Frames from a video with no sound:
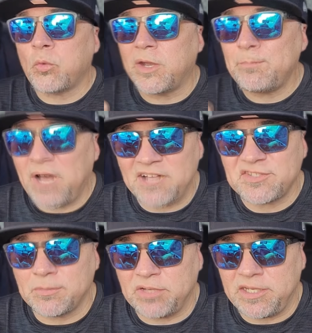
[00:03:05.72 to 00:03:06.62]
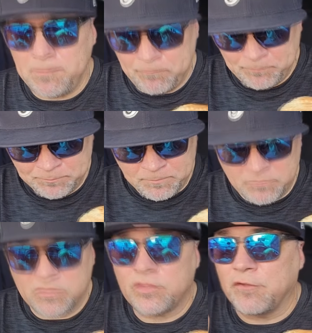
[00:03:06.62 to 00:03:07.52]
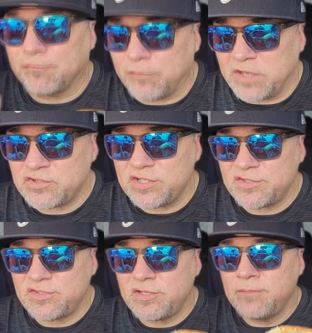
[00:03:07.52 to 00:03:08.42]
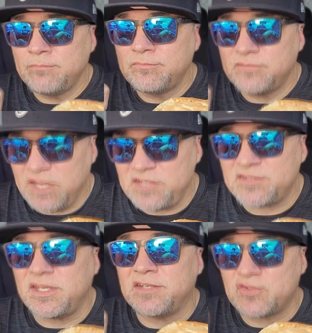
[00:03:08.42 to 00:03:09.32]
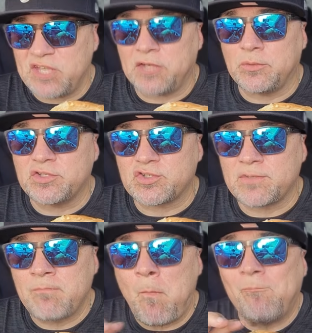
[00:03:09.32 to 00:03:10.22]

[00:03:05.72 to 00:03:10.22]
Quite possibly the freshest tasting sandwich